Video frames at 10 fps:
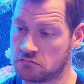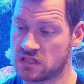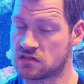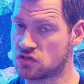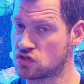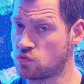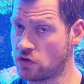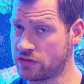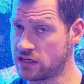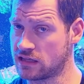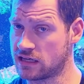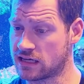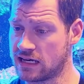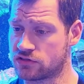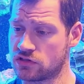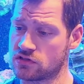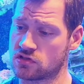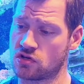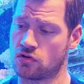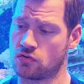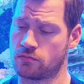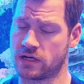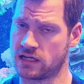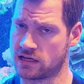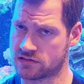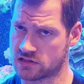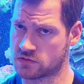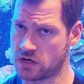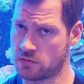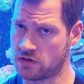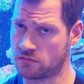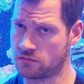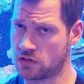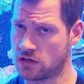this is just one thing that it catches, so my next experiment